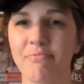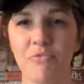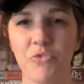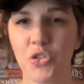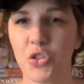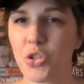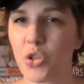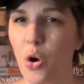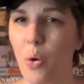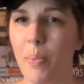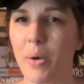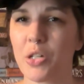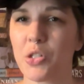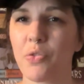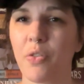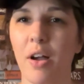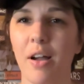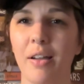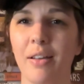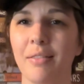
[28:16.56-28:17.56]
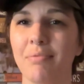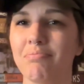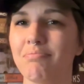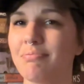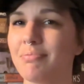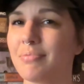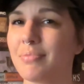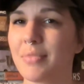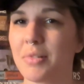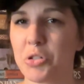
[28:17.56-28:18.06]
So much fun.
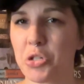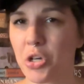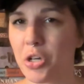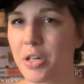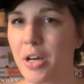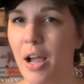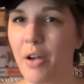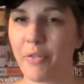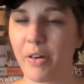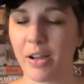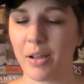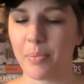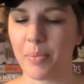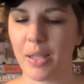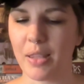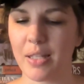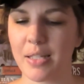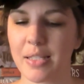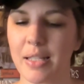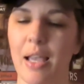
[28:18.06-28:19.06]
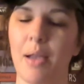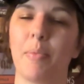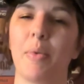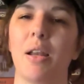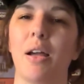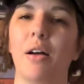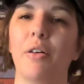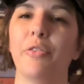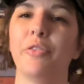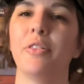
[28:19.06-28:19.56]
Could not recommend this game
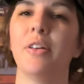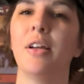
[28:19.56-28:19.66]
enough.